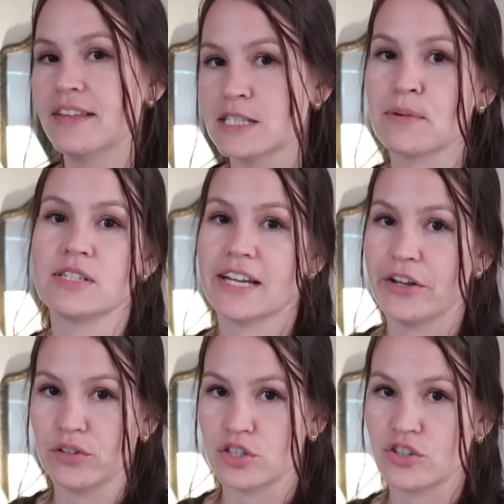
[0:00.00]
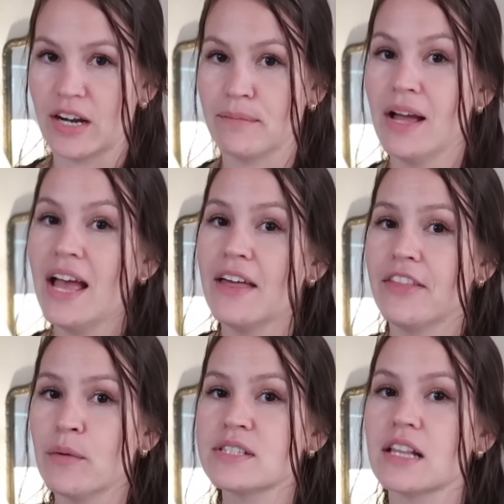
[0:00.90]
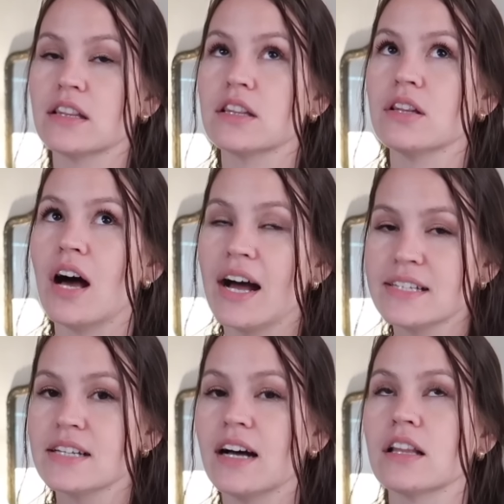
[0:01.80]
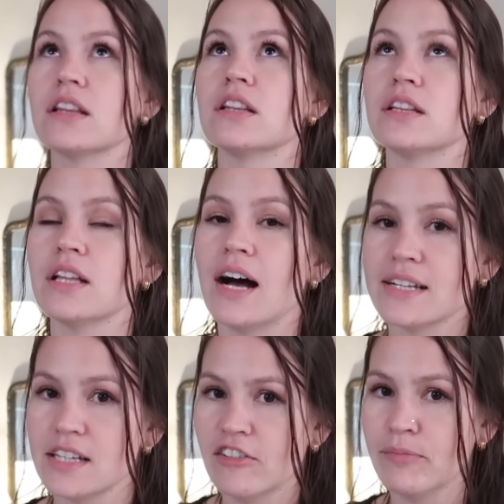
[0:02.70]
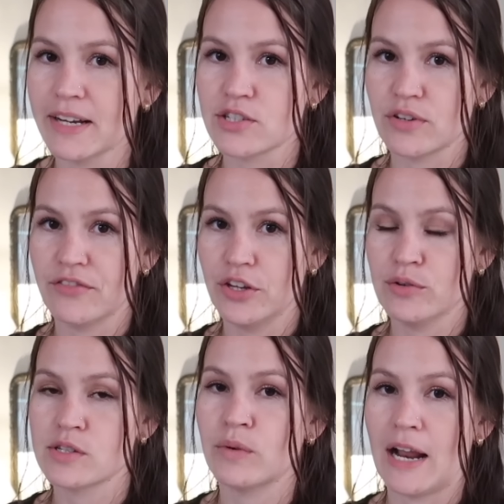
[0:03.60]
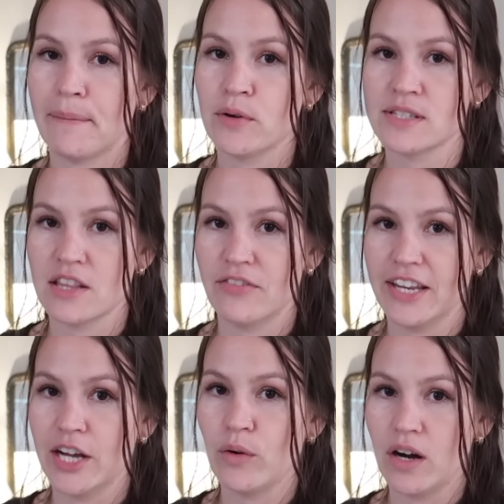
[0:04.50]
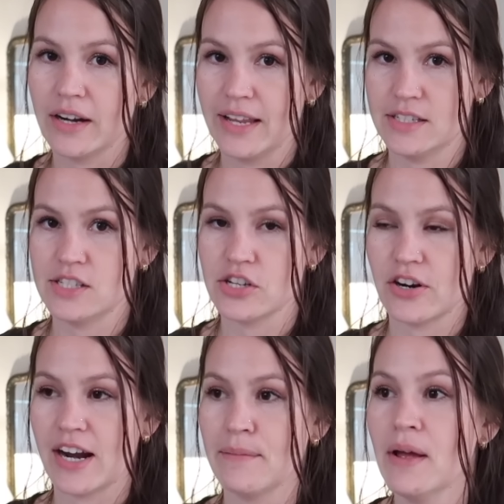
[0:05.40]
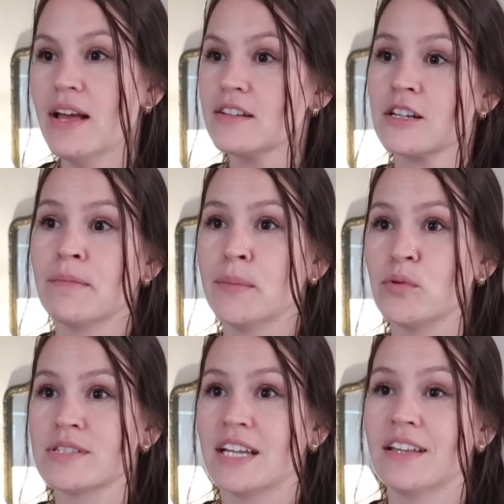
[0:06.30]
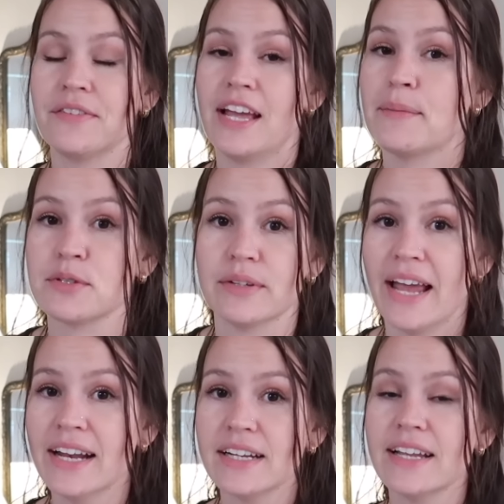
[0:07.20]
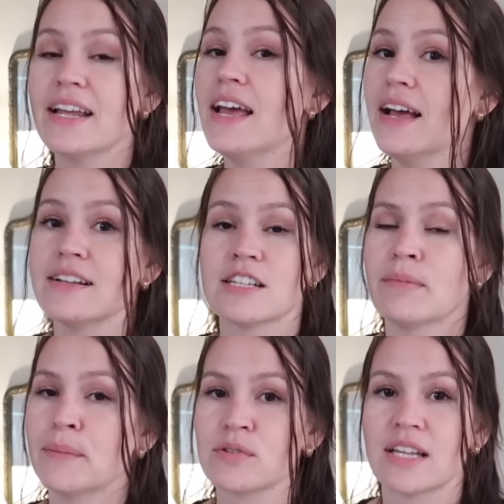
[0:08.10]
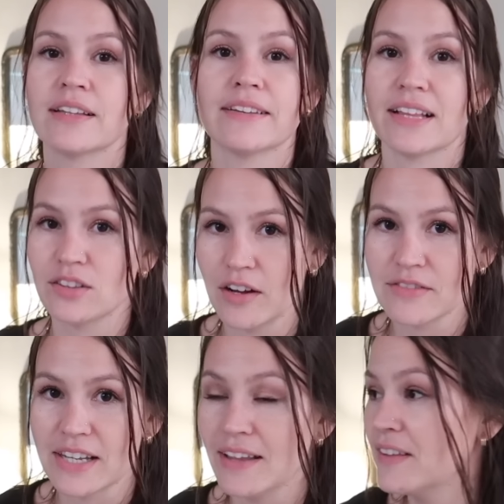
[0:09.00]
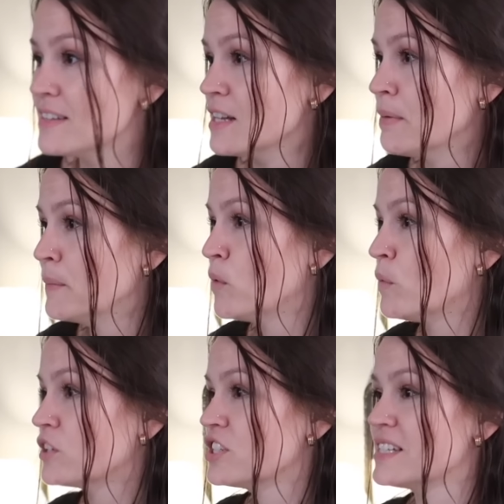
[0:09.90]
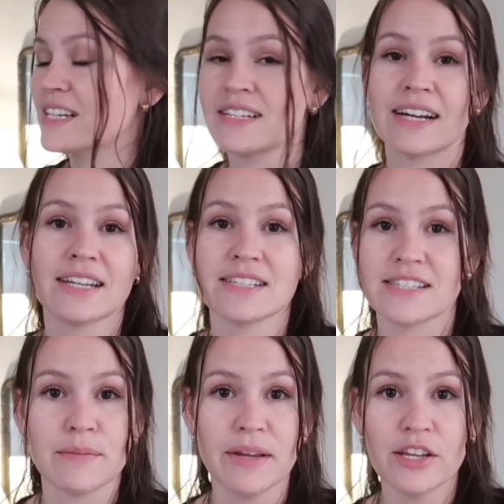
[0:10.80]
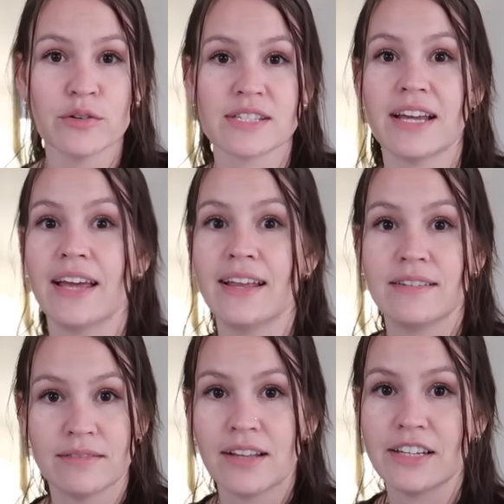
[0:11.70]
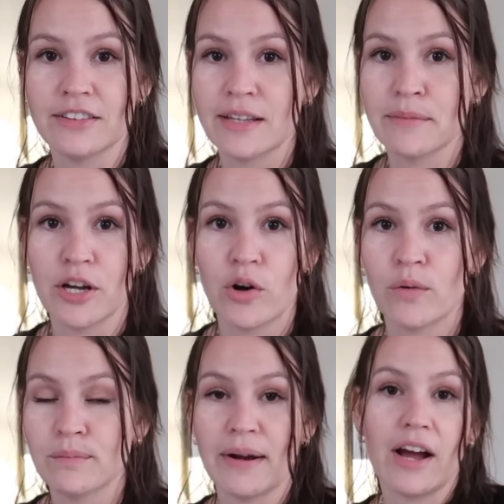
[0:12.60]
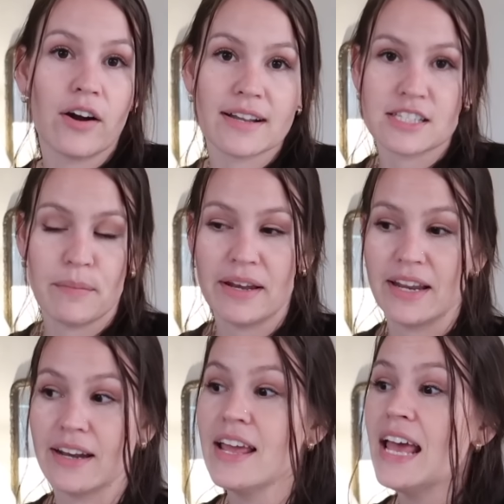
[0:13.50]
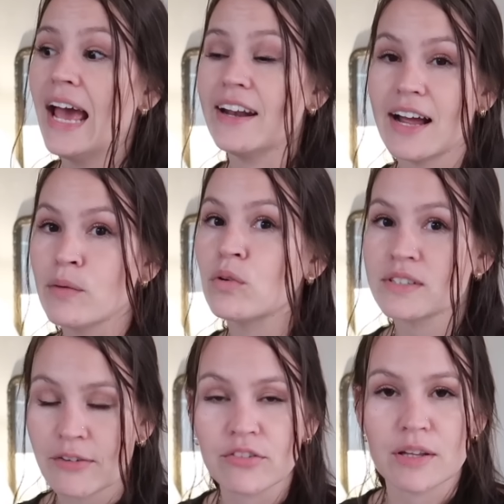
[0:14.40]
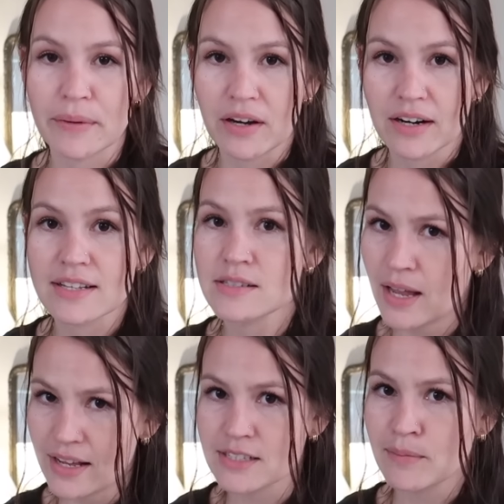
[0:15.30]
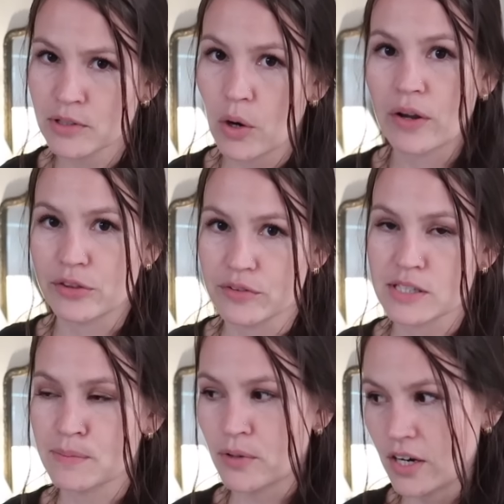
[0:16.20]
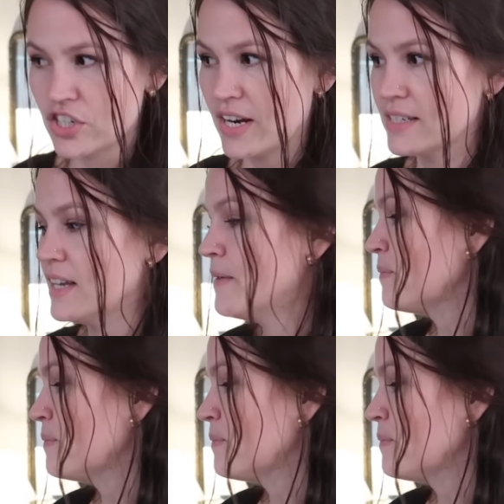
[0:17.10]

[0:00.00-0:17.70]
this particular trim. There was a lot, a lot of mixed reviews when I posted the video on Instagram. Some people said that they absolutely hated it, and some people said that they loved it. And then some people were just excited to see me use it and let them know my honest opinion. And I will definitely be honest as I'm going through this project.